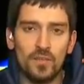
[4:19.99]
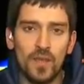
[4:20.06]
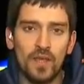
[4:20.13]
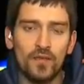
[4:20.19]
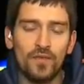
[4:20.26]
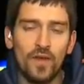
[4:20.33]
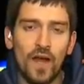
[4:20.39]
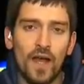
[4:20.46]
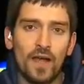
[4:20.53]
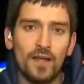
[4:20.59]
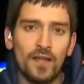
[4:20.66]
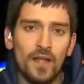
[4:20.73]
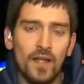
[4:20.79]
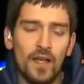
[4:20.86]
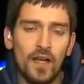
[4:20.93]
being
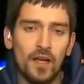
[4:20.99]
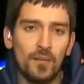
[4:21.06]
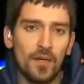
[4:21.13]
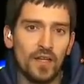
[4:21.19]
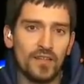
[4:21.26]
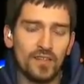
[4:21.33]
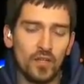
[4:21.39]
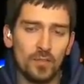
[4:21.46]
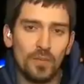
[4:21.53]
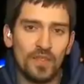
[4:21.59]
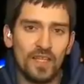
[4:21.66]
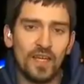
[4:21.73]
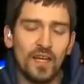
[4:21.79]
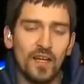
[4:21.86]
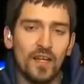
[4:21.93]
fired, but it's not
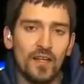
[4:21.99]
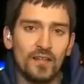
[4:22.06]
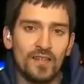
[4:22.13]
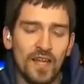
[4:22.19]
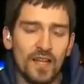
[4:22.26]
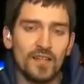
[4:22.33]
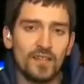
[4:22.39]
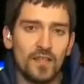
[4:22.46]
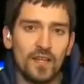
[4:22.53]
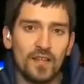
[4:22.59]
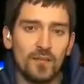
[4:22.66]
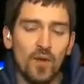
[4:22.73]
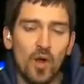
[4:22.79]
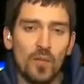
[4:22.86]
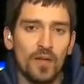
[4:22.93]
particularly tense at
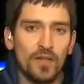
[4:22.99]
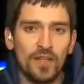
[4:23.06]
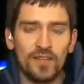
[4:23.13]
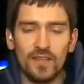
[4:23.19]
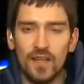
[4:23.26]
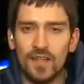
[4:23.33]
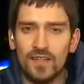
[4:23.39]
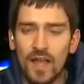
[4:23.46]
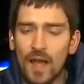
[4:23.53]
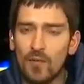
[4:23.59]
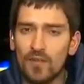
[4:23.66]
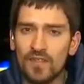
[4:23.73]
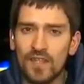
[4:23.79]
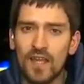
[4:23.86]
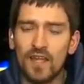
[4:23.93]
the moment. I
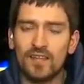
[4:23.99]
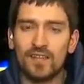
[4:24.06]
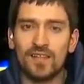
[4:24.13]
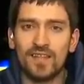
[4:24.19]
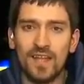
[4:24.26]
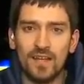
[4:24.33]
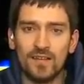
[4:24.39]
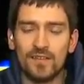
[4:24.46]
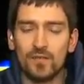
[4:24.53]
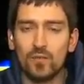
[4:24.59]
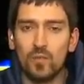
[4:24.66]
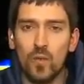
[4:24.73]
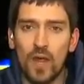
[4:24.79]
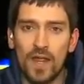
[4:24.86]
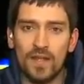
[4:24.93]
would say it's a tense
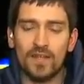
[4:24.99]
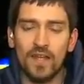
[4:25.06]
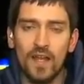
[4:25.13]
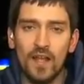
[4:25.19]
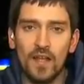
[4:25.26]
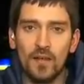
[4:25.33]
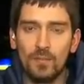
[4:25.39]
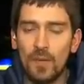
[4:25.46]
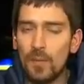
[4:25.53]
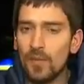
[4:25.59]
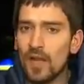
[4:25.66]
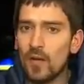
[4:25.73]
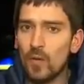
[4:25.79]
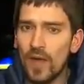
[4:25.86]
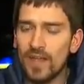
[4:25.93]
wait.
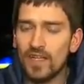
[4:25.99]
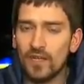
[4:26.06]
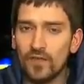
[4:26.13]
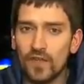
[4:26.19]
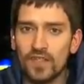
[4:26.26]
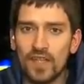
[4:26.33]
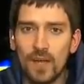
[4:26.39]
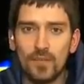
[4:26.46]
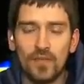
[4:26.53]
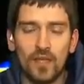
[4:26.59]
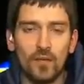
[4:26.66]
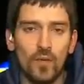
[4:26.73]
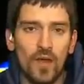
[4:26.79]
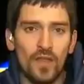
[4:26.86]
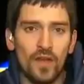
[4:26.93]
People are waiting for
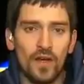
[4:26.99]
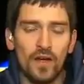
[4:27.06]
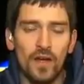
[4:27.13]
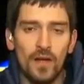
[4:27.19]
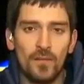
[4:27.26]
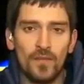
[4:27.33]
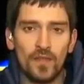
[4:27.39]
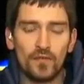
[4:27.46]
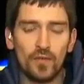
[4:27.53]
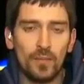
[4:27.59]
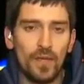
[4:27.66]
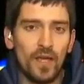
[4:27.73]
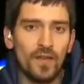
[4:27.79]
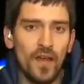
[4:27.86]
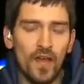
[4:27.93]
something, whether this will
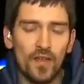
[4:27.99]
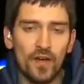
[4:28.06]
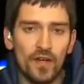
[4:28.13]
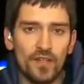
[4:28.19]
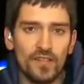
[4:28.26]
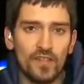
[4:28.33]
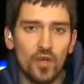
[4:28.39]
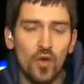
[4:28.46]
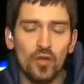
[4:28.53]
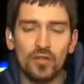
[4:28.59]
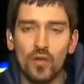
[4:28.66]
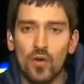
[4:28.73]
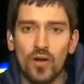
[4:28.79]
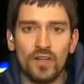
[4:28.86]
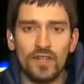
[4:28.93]
be another
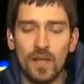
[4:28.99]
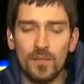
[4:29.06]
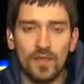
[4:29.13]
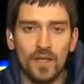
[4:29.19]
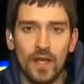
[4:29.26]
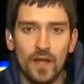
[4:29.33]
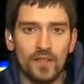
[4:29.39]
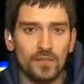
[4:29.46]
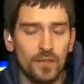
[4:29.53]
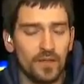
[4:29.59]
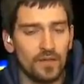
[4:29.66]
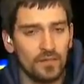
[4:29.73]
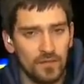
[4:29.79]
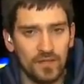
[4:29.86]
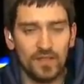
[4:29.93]
assault or something else,
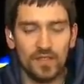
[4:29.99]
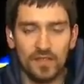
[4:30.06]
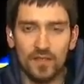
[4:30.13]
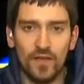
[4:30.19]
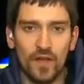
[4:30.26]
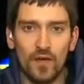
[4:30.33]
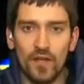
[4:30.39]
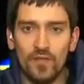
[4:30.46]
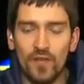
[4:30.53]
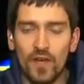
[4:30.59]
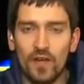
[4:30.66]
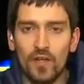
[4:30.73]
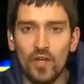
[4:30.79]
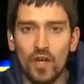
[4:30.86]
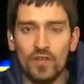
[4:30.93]
but this is a very,
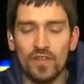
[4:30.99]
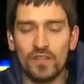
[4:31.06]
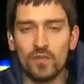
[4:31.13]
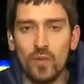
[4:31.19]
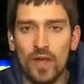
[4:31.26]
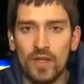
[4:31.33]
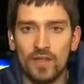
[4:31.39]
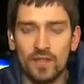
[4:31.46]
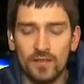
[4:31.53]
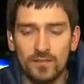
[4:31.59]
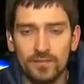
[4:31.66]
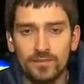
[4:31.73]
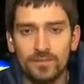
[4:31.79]
very nervous wait.